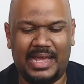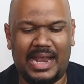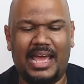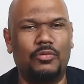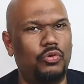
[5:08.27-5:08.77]

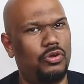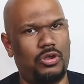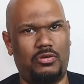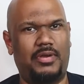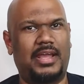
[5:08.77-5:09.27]
and I would
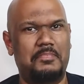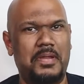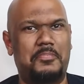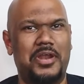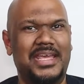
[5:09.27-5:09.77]
not
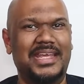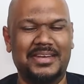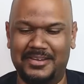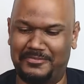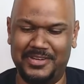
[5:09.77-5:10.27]
recommend putting
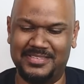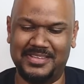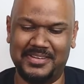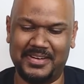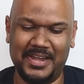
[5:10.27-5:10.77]
it in the
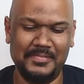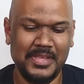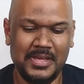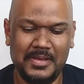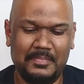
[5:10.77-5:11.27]
freezer,
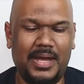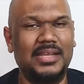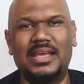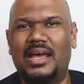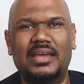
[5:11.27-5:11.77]
alright?
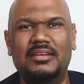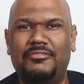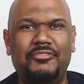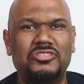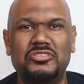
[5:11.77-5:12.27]
But yeah, in
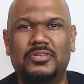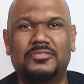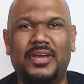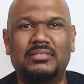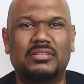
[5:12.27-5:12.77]
the fridge it
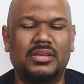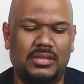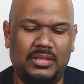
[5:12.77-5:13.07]
was fine.